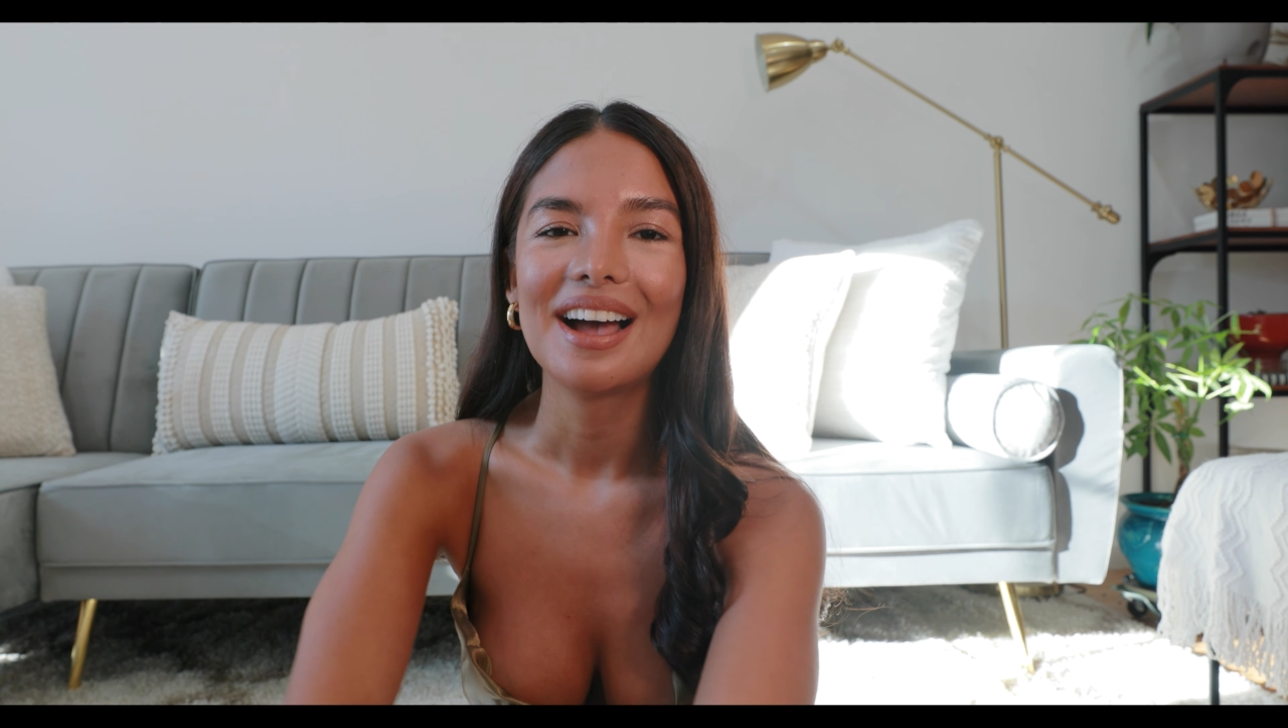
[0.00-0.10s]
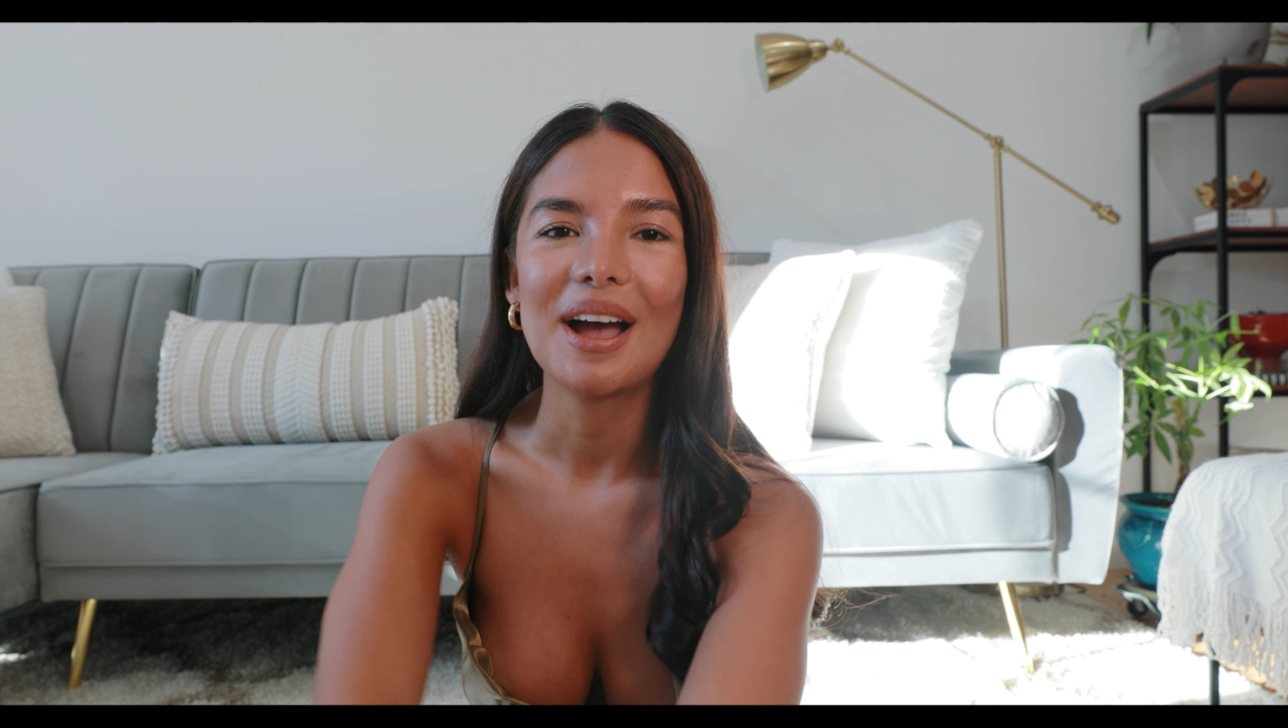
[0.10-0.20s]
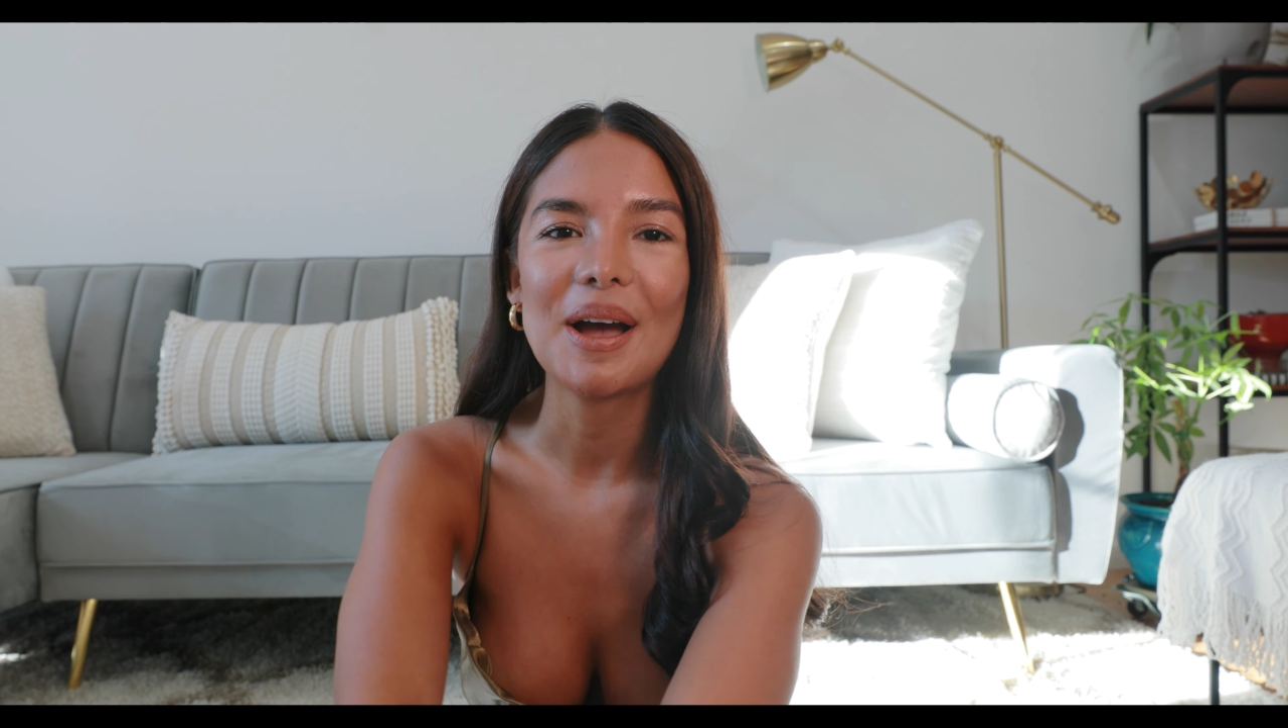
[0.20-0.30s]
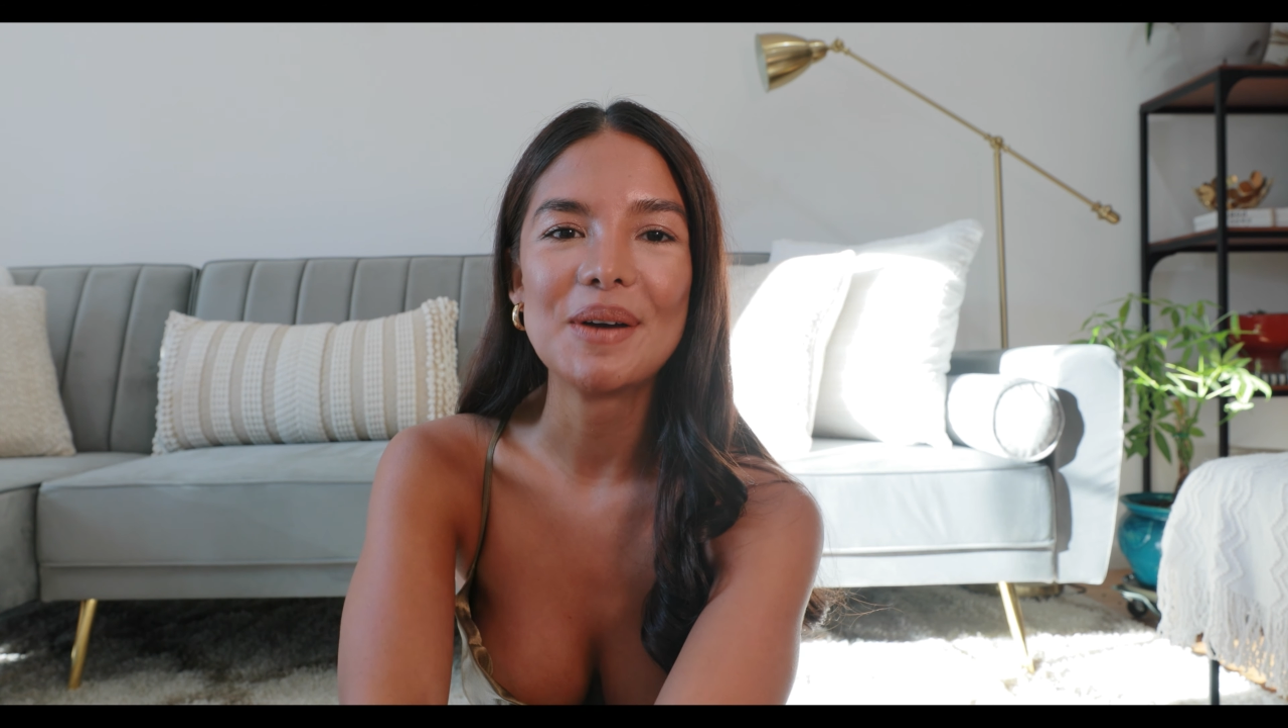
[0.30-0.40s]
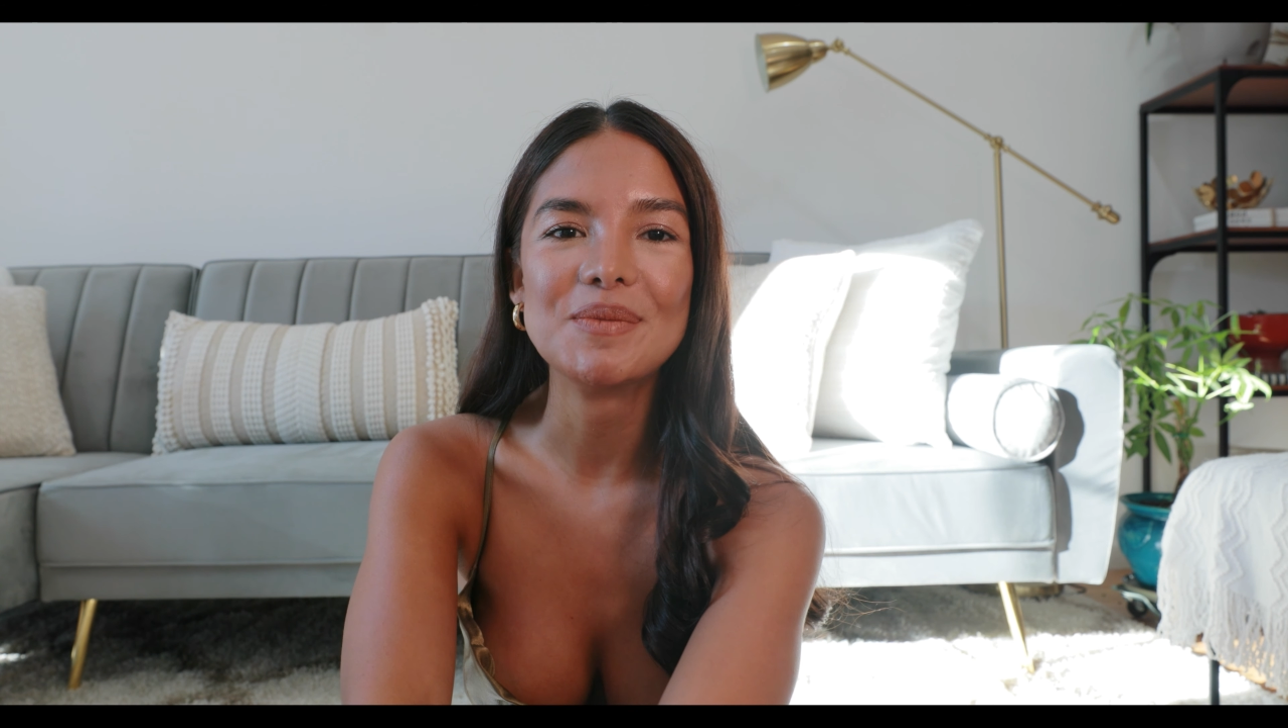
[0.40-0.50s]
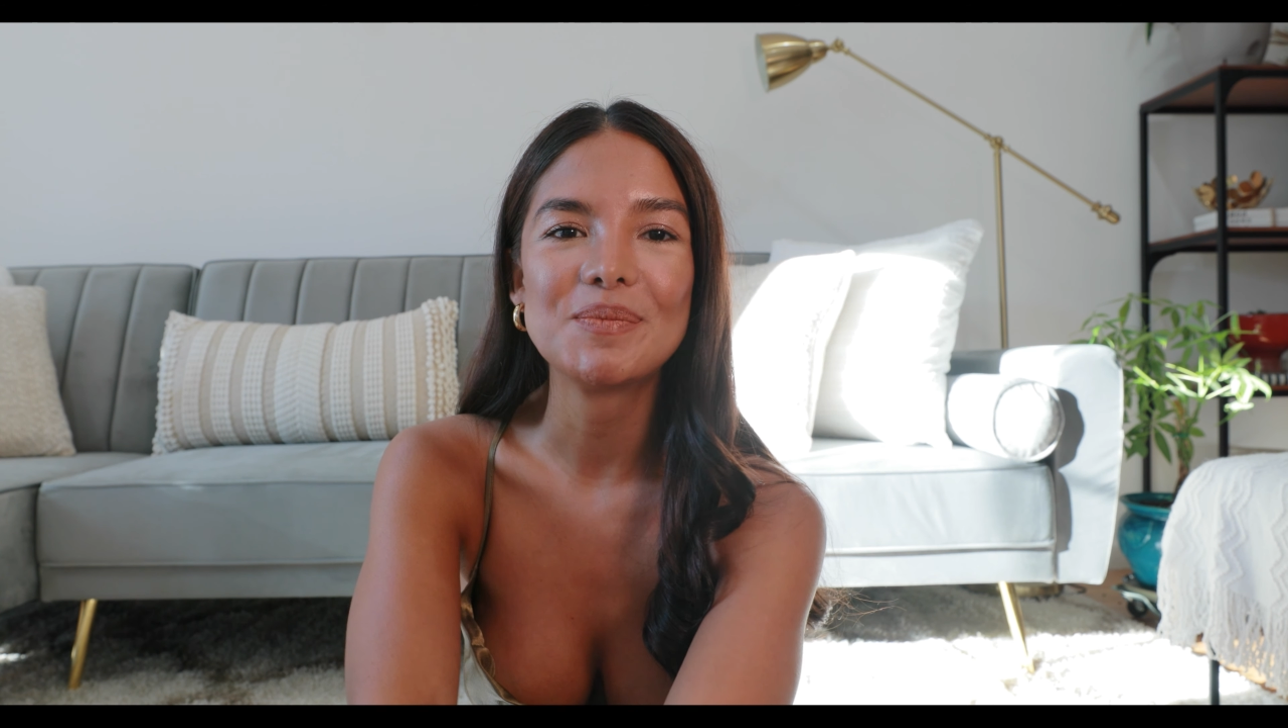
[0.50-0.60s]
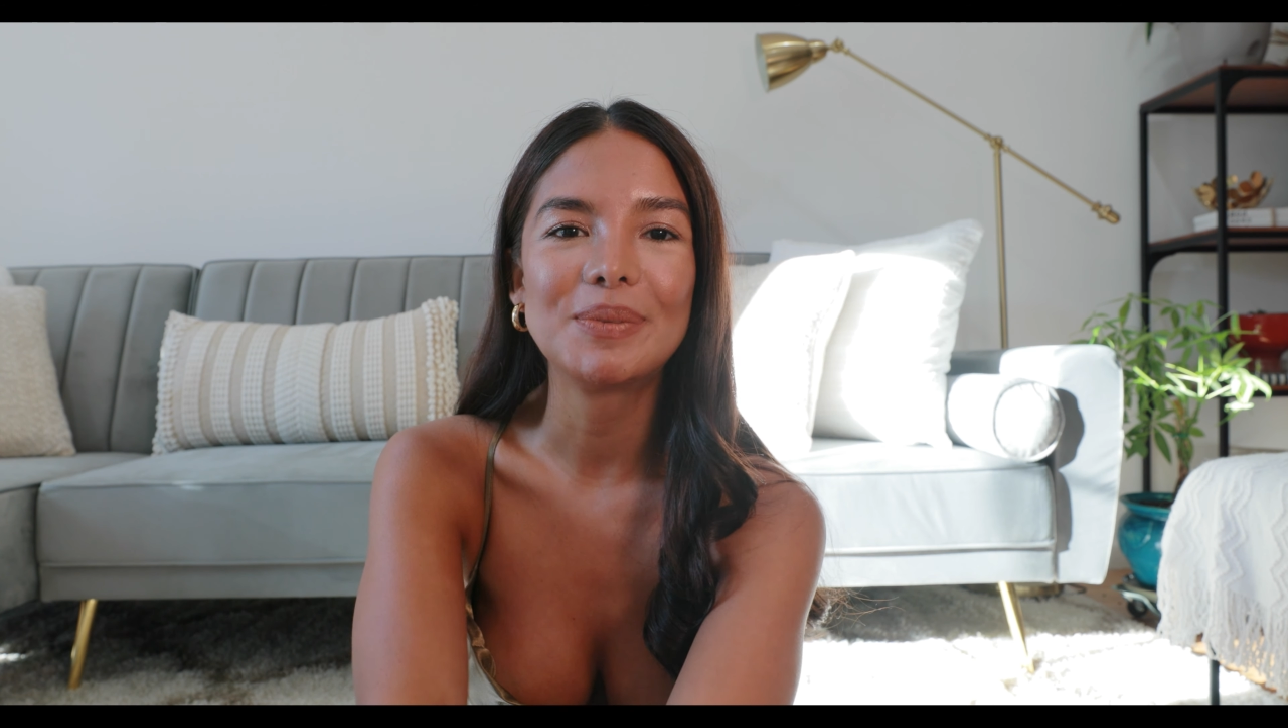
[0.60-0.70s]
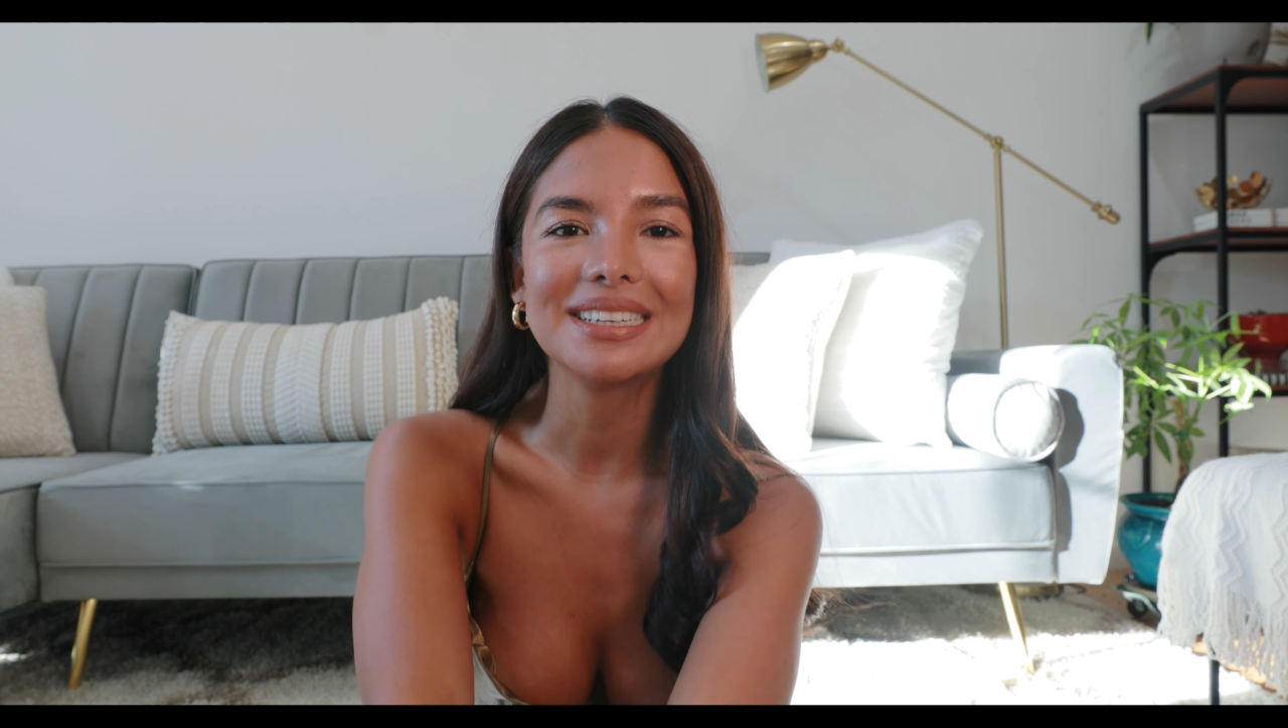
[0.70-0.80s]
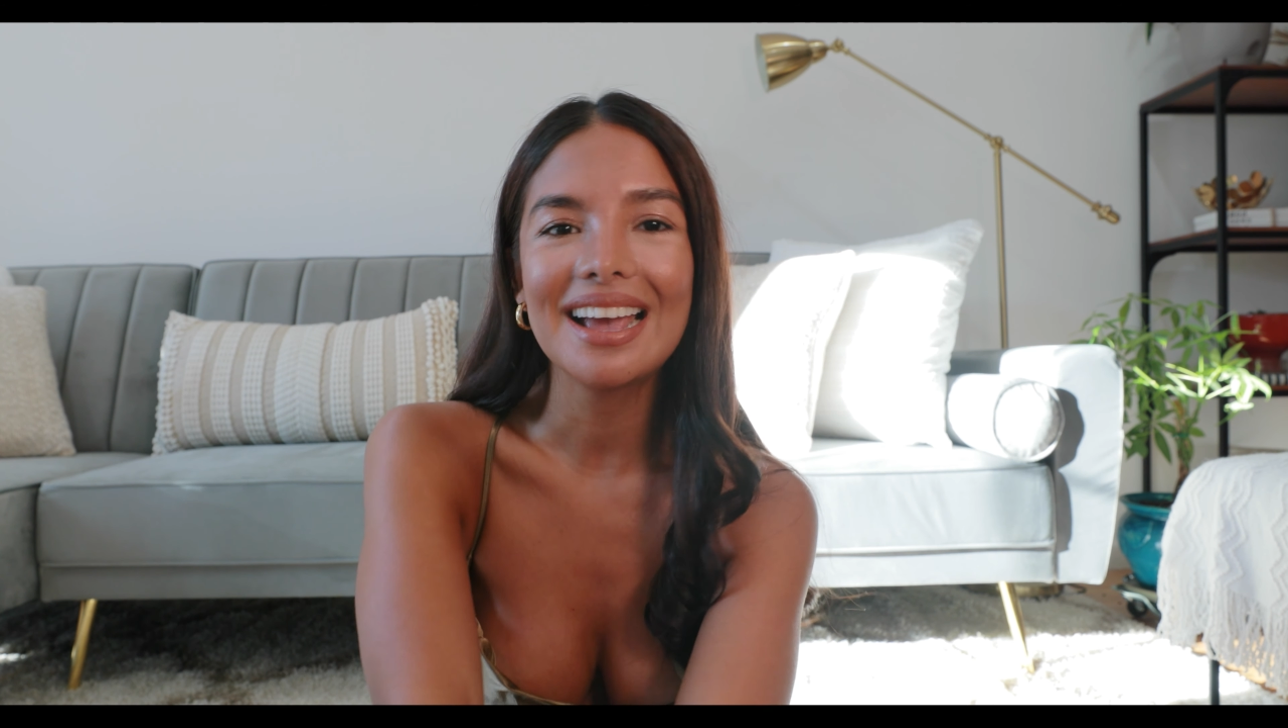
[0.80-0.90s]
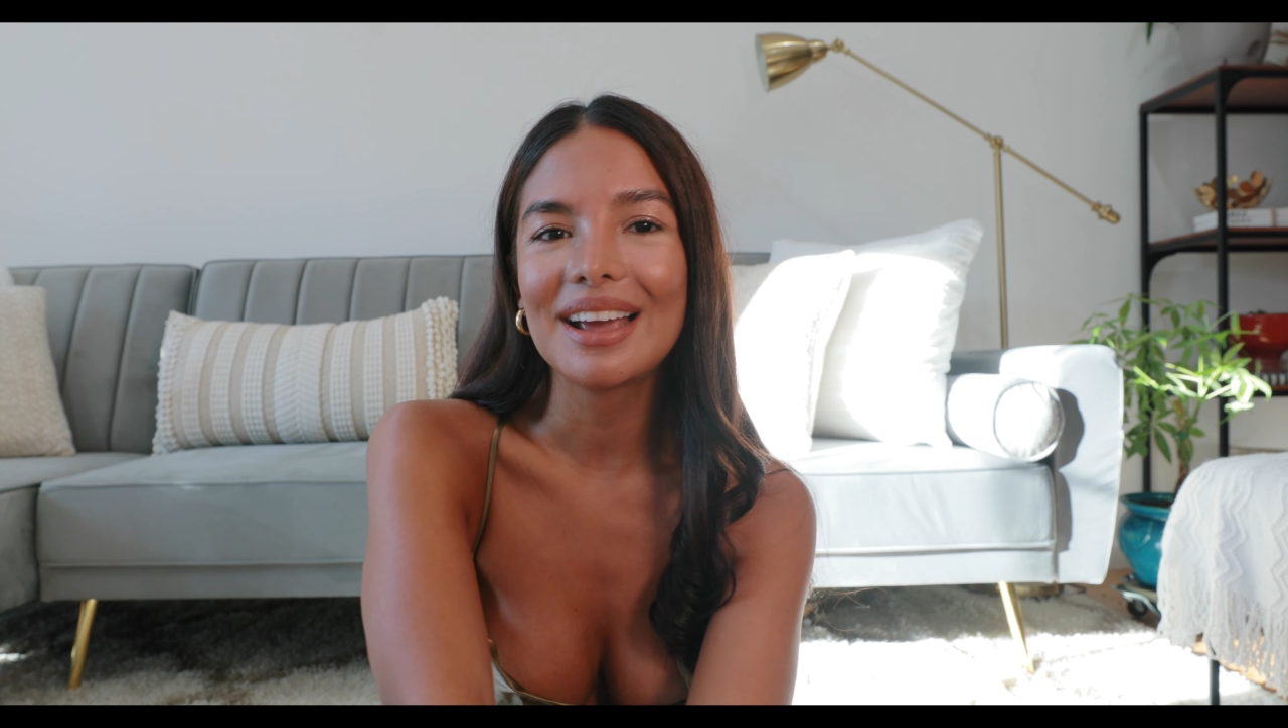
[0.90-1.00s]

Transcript: But yeah,